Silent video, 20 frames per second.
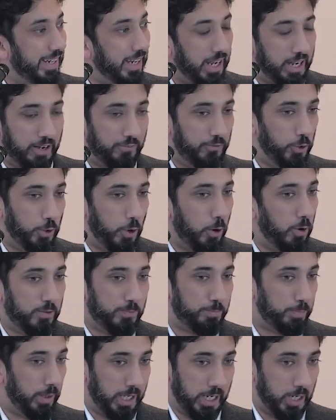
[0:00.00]
And if you
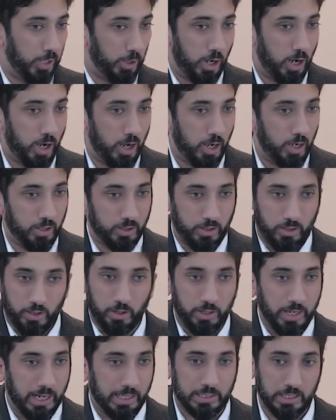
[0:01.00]
don't play along,
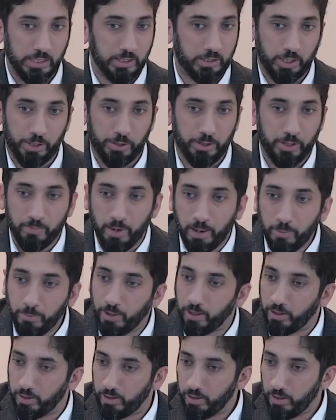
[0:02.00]
you're not considered a
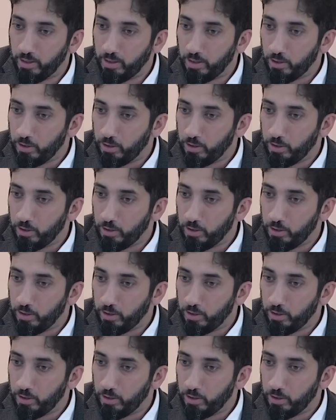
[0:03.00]
member.